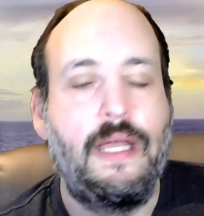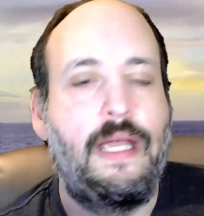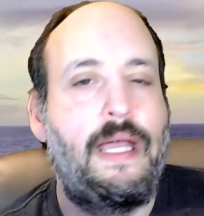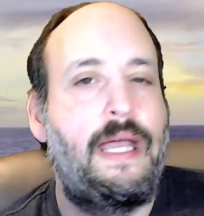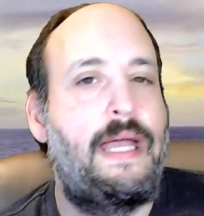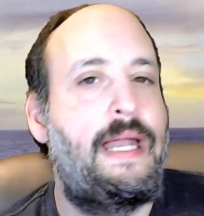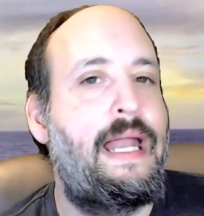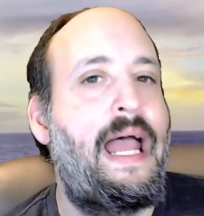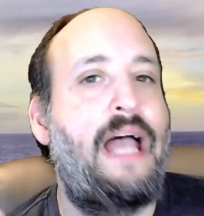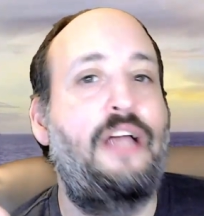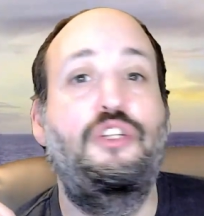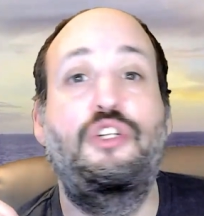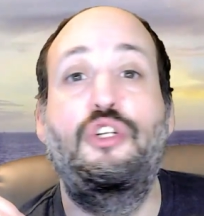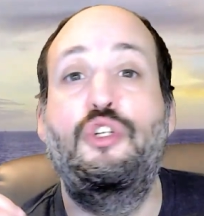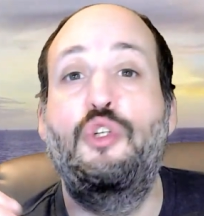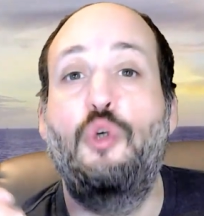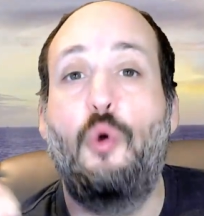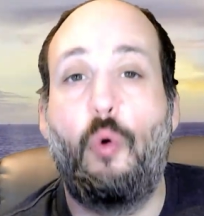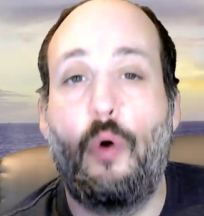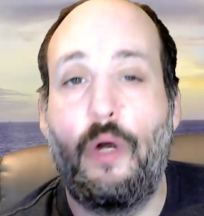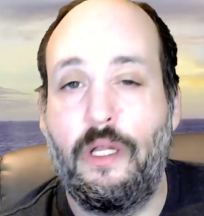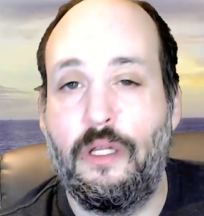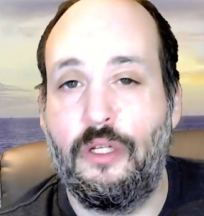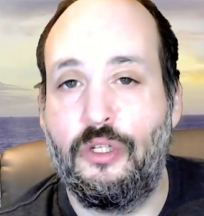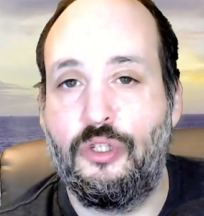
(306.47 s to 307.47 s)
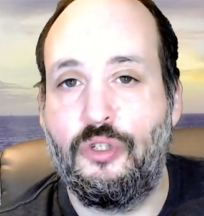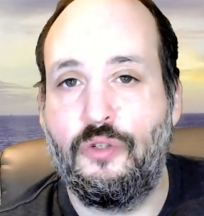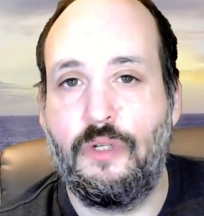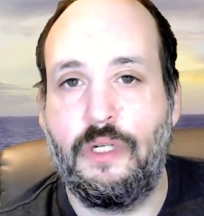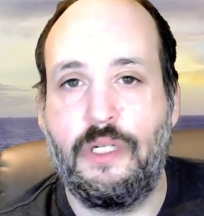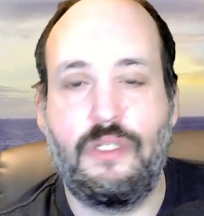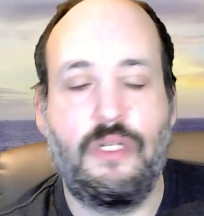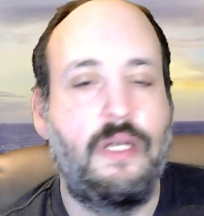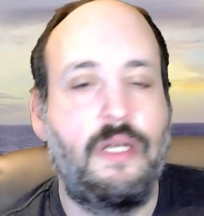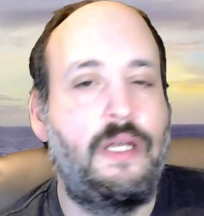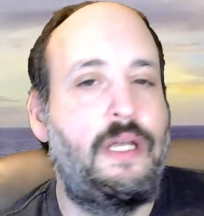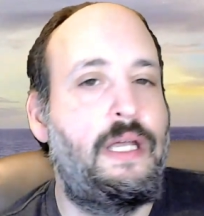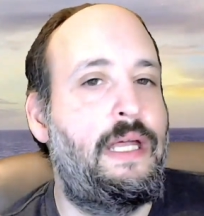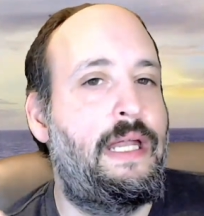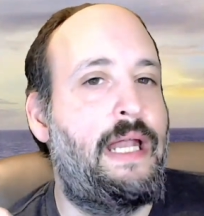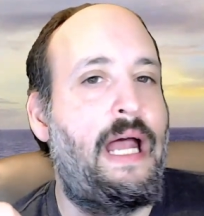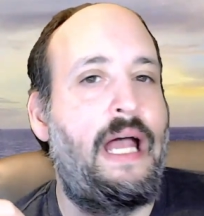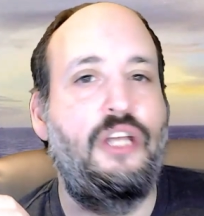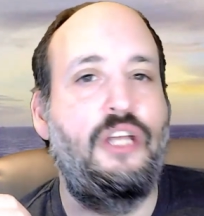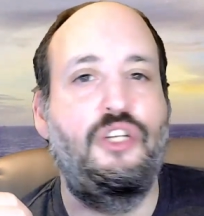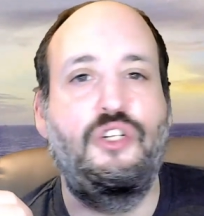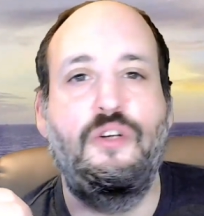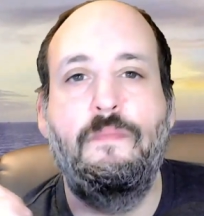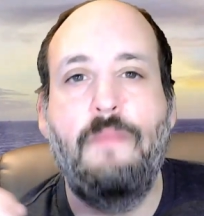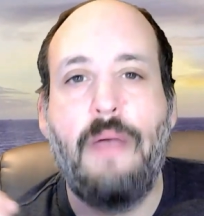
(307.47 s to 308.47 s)
it has your toiletries, it
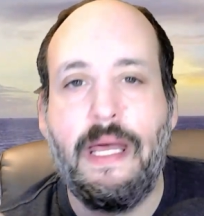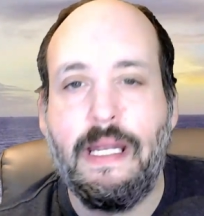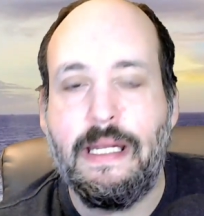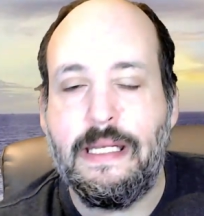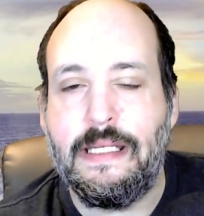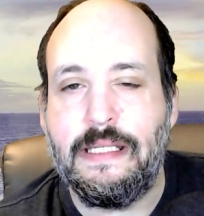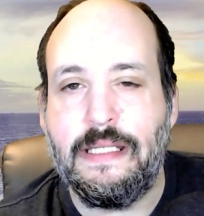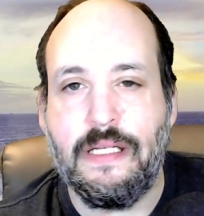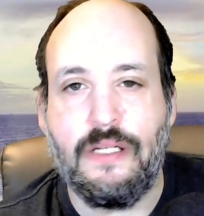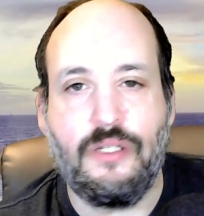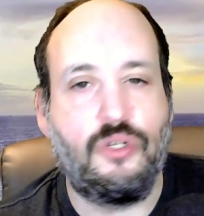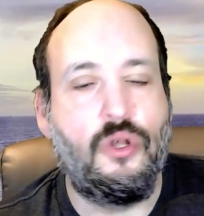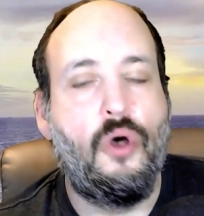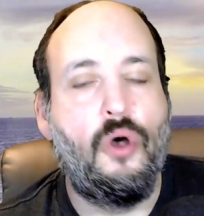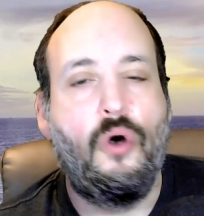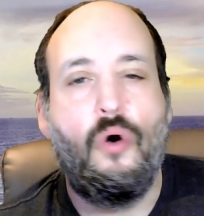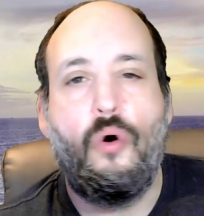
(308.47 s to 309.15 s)
has your medicines,